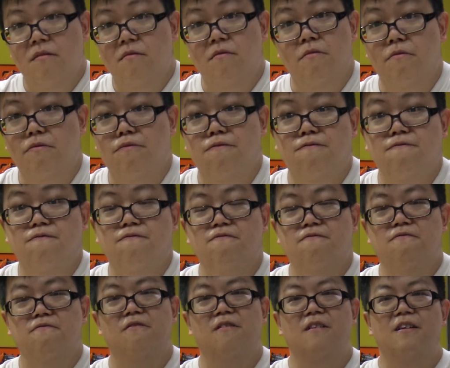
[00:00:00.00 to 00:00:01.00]

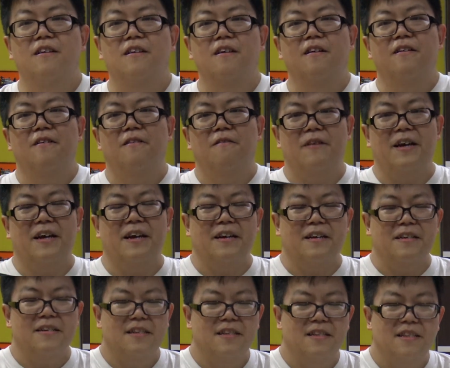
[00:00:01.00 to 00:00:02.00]
Oof.
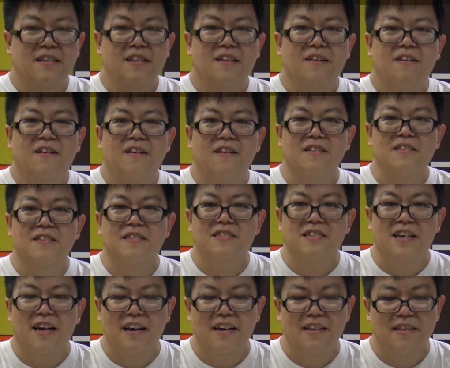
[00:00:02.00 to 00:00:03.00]
Okay, on the
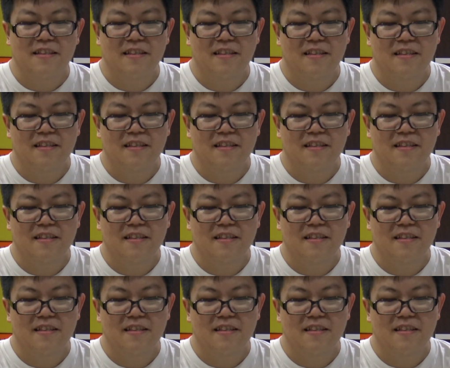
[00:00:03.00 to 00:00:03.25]
side,